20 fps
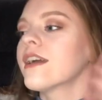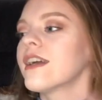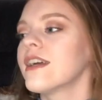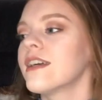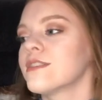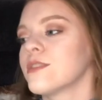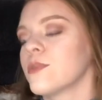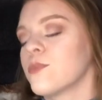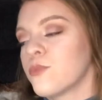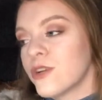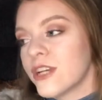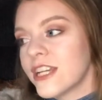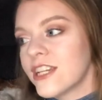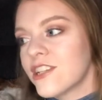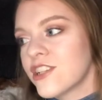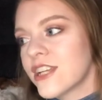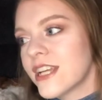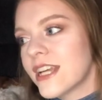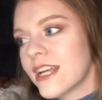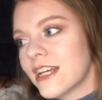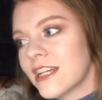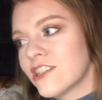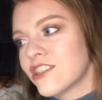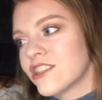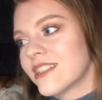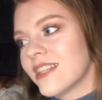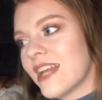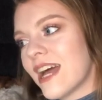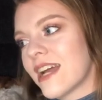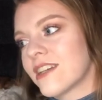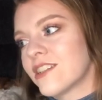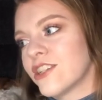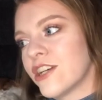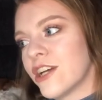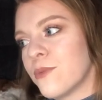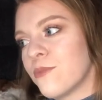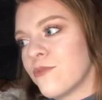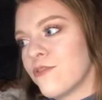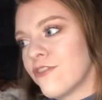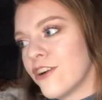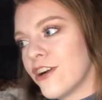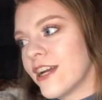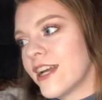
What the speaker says: is a British-English slang term for